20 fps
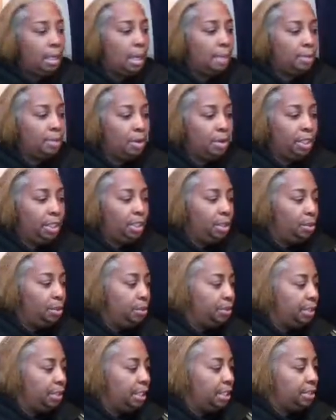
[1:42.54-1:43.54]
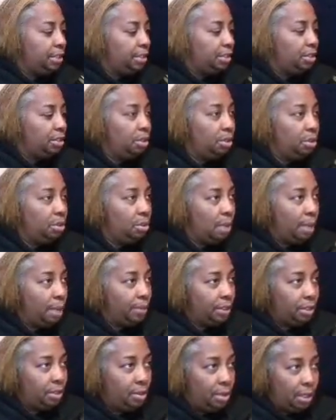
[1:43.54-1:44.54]
I'm going to use this
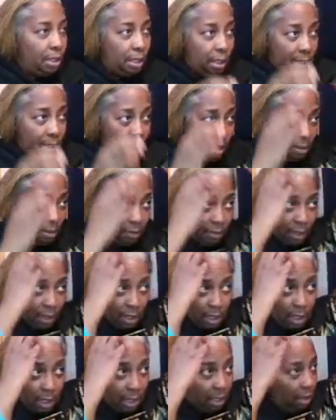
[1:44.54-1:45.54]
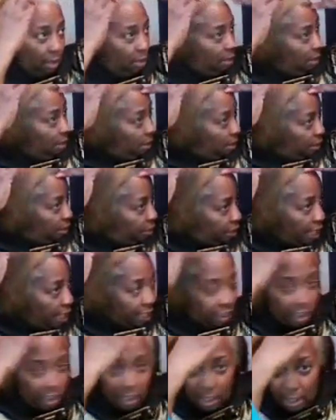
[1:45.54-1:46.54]
I'm just going to
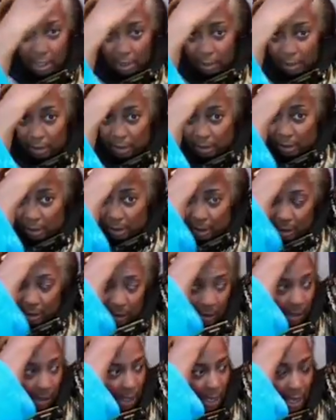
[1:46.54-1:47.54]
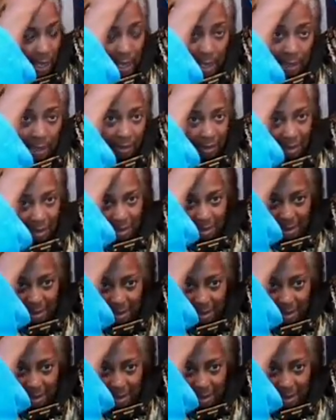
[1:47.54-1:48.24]
section it and